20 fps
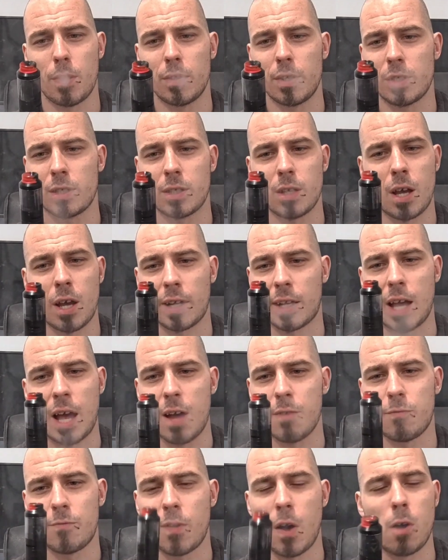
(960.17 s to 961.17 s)
on this. I
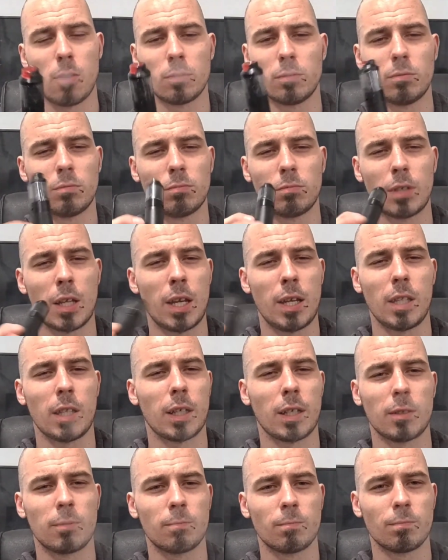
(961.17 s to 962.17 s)
can't fault
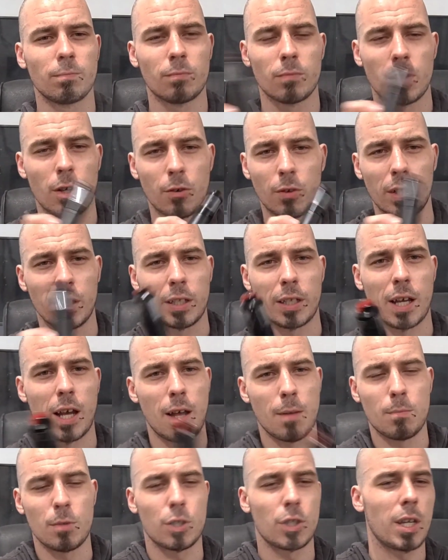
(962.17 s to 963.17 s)
anything. I really
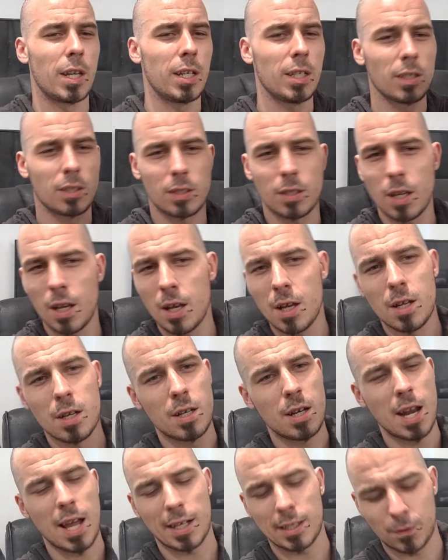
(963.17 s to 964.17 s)
can't. Machining's
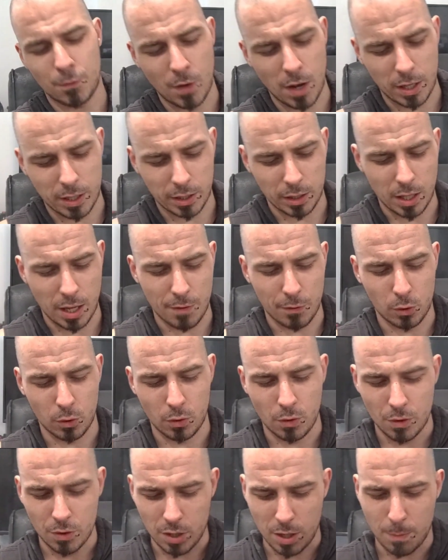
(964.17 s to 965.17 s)
next fucking
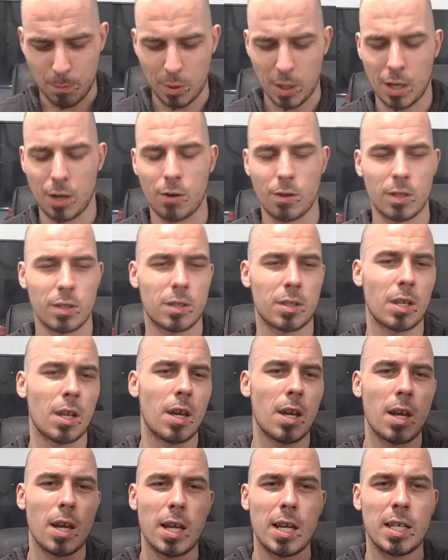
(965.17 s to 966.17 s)
level. The appearance
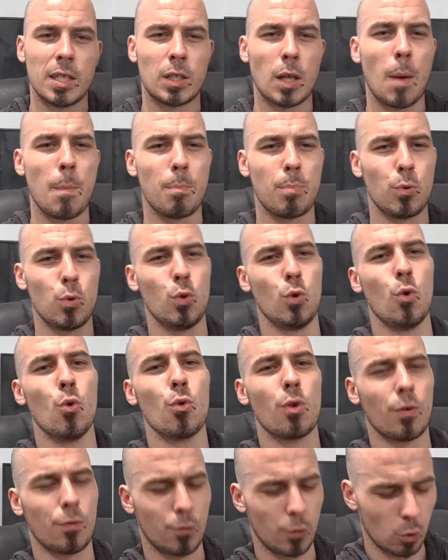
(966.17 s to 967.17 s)
is
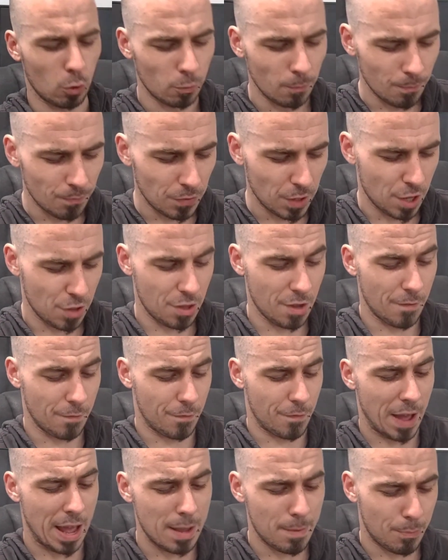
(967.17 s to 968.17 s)
beautiful. The
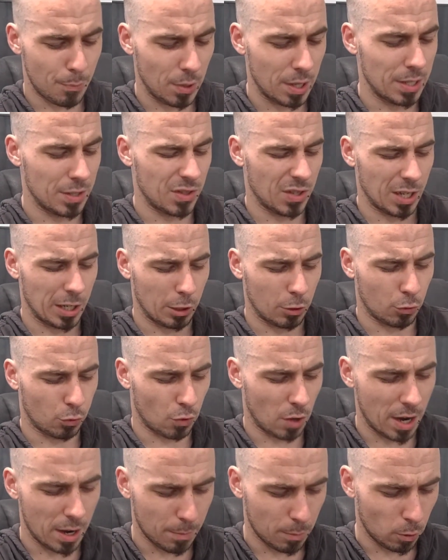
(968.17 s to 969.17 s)
vape is
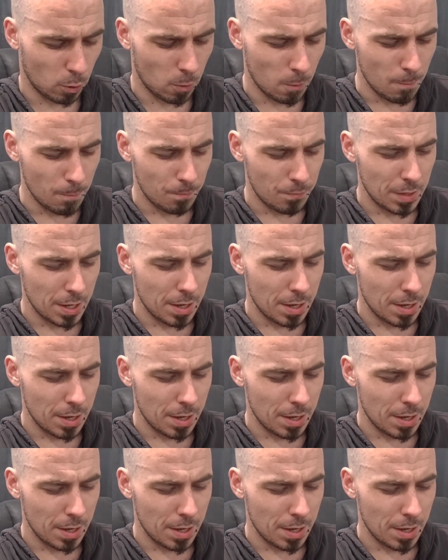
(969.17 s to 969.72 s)
incredible.